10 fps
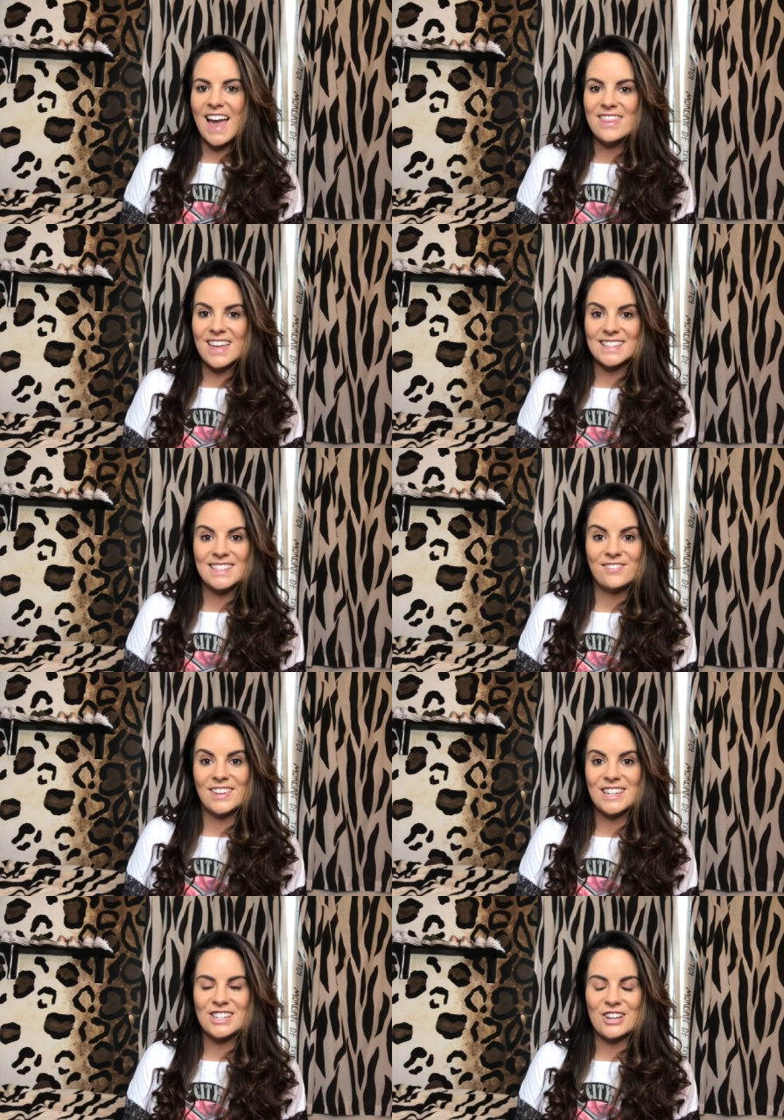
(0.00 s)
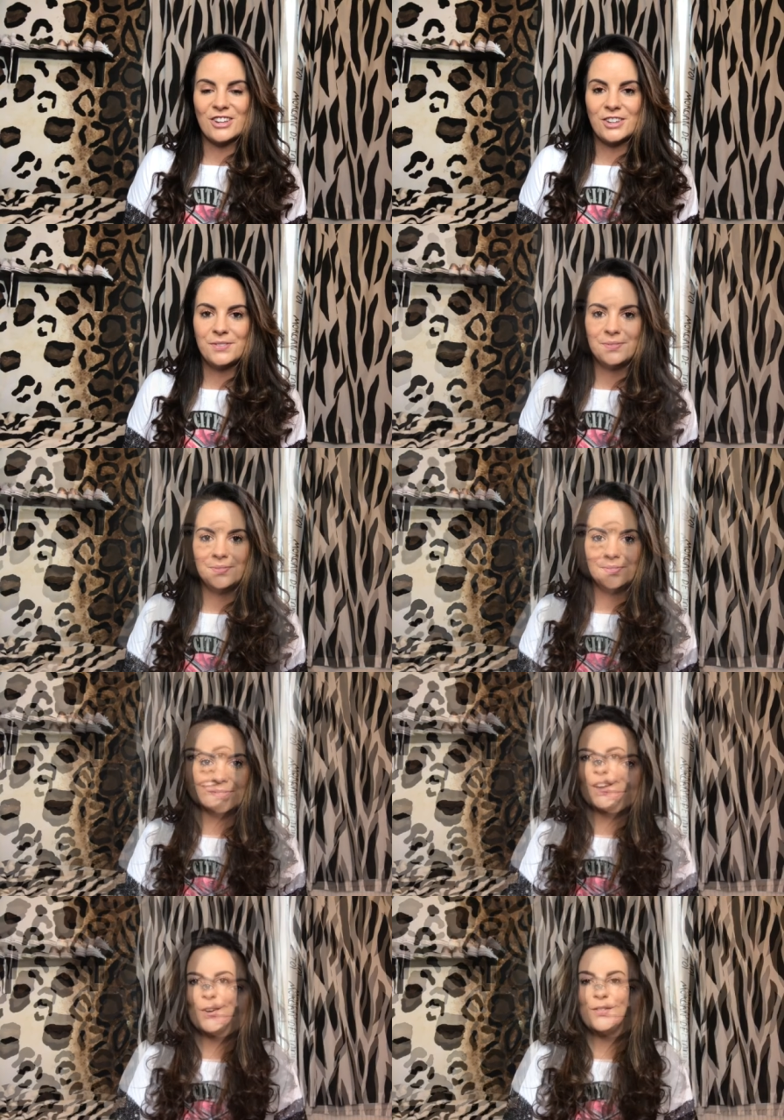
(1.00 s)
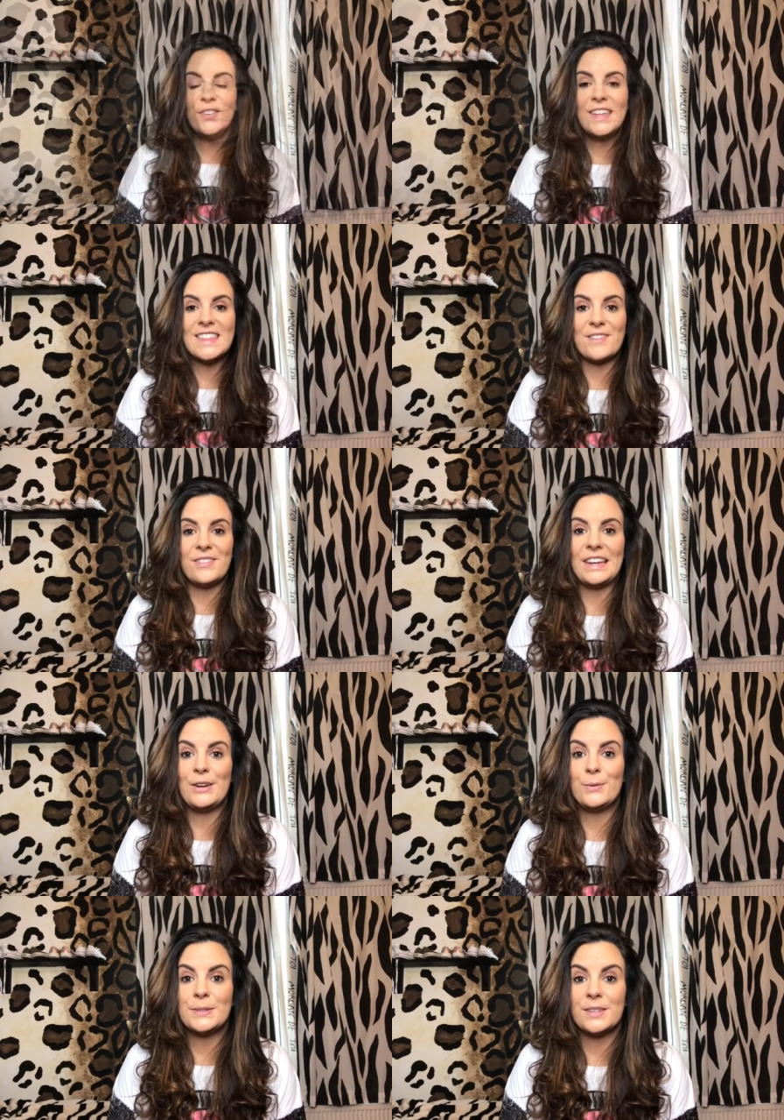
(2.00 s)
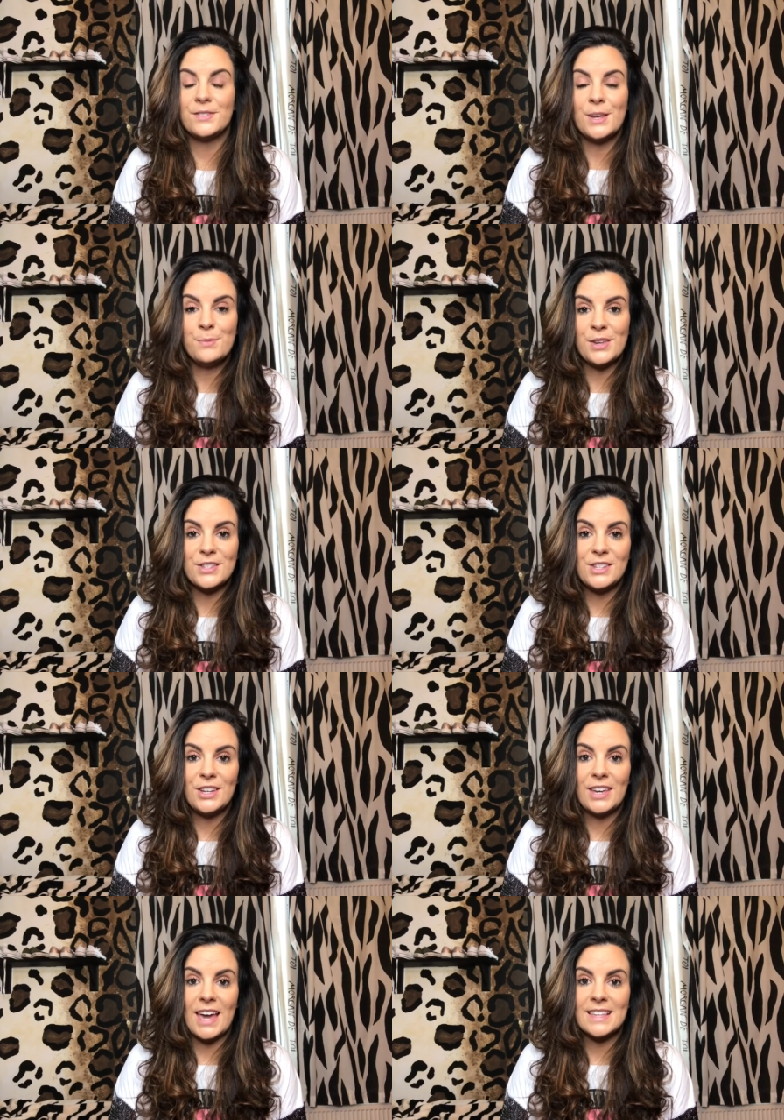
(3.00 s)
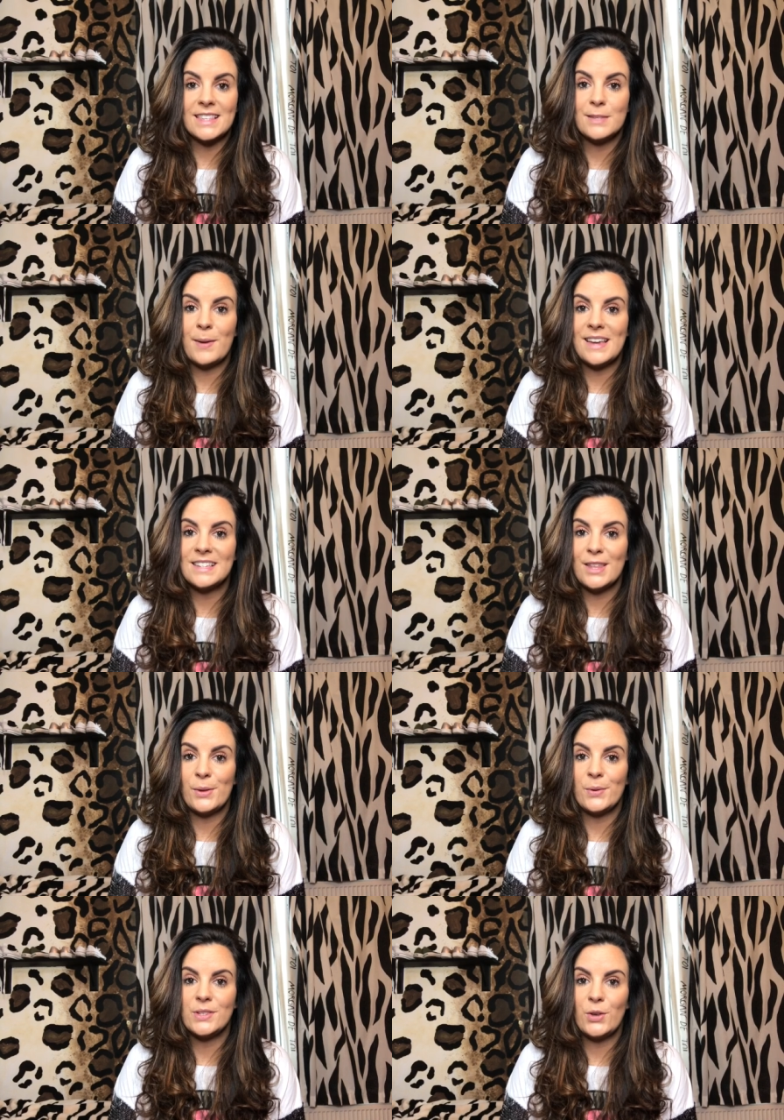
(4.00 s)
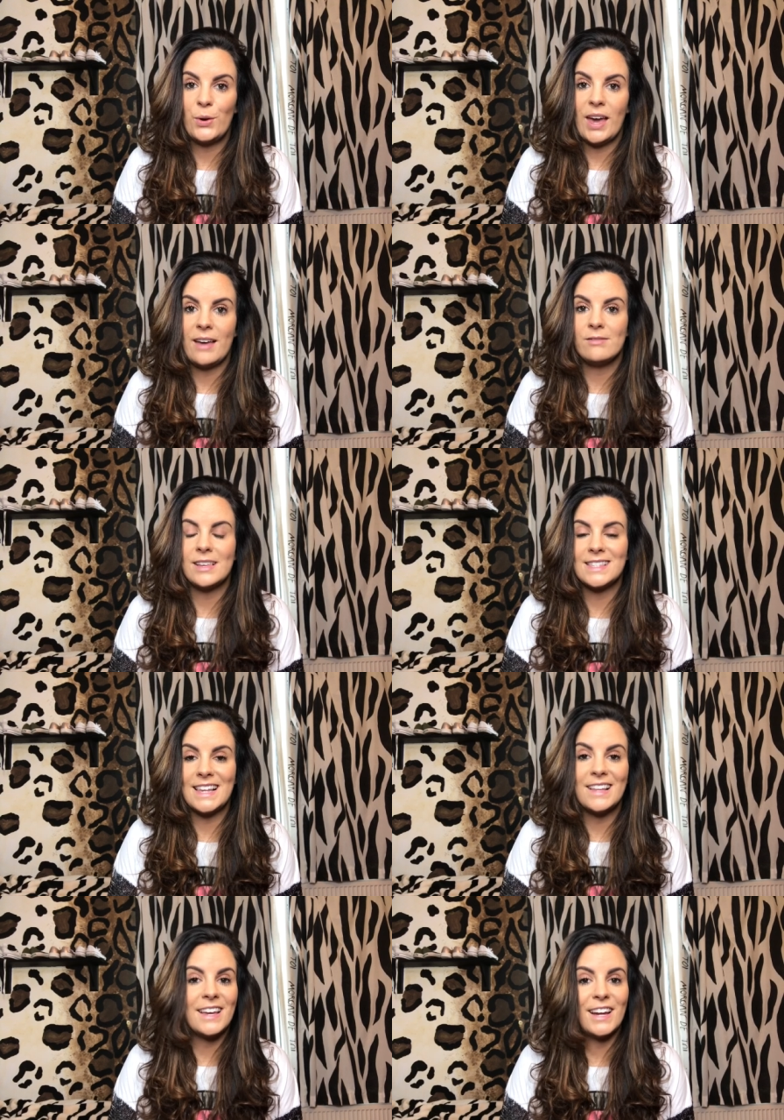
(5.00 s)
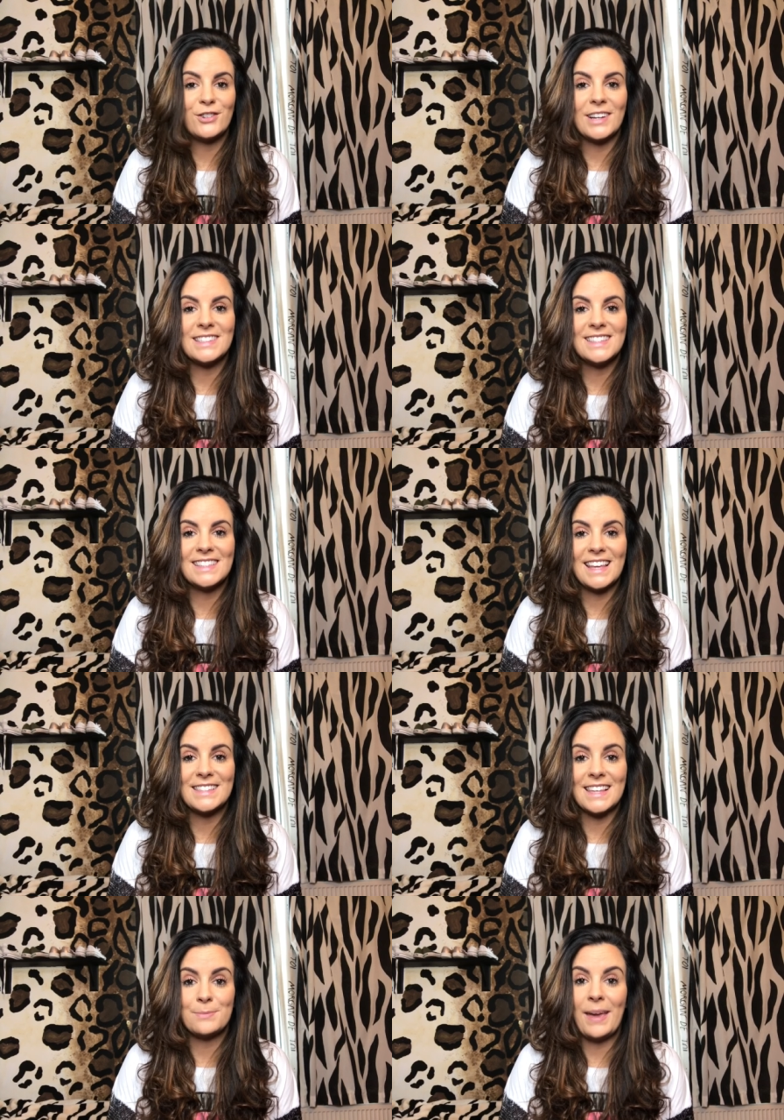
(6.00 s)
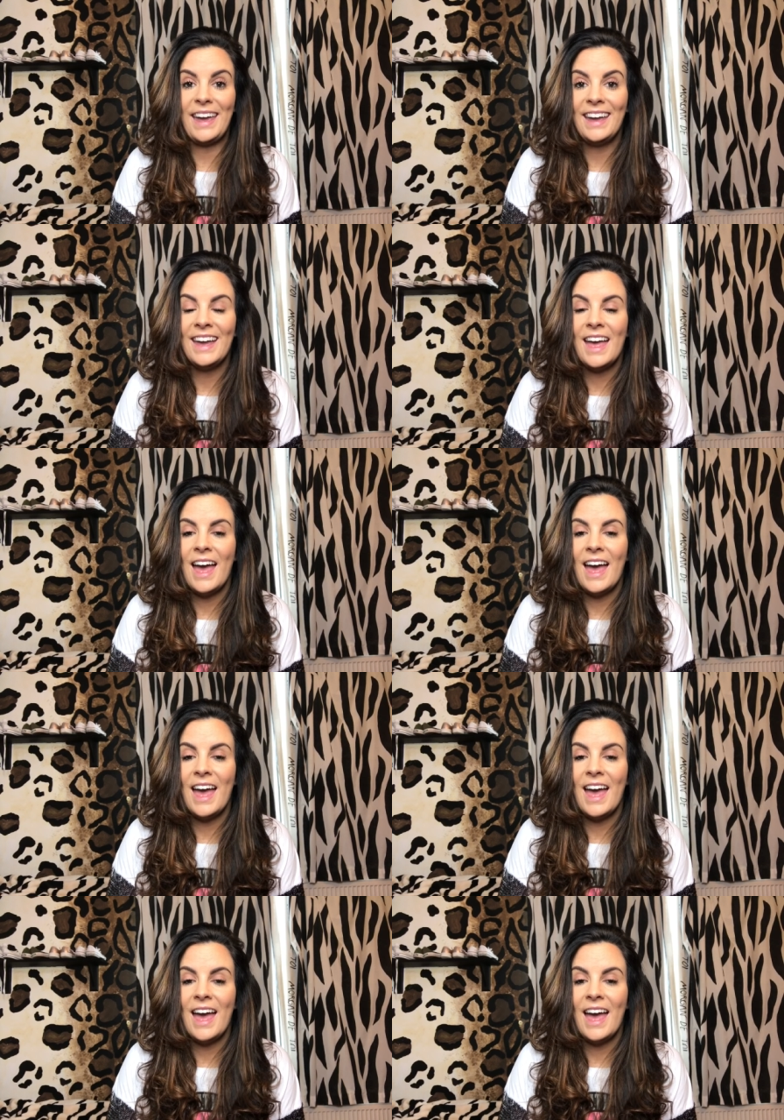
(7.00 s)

and that's the finished look. Hopefully that video was of some use to you guys, especially those who have as little hairdressing skills as me.